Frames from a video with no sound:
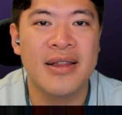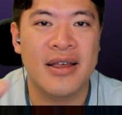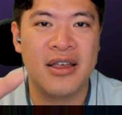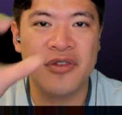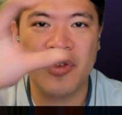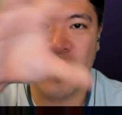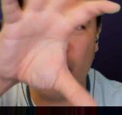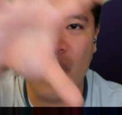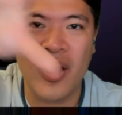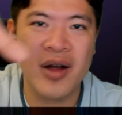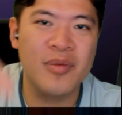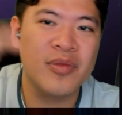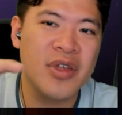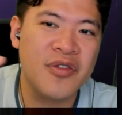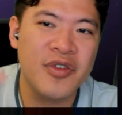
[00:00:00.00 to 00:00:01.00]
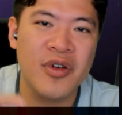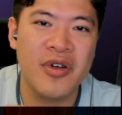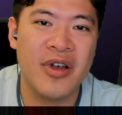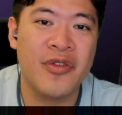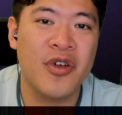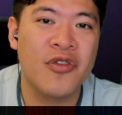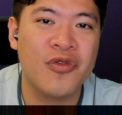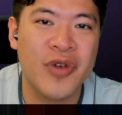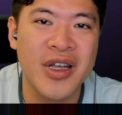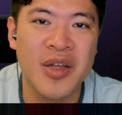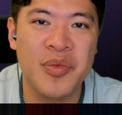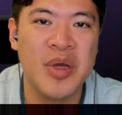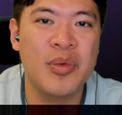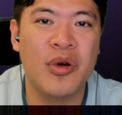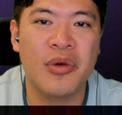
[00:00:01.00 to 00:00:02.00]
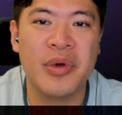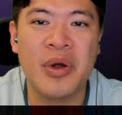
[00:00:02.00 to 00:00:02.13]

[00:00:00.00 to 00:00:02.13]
Like if you're afraid that people are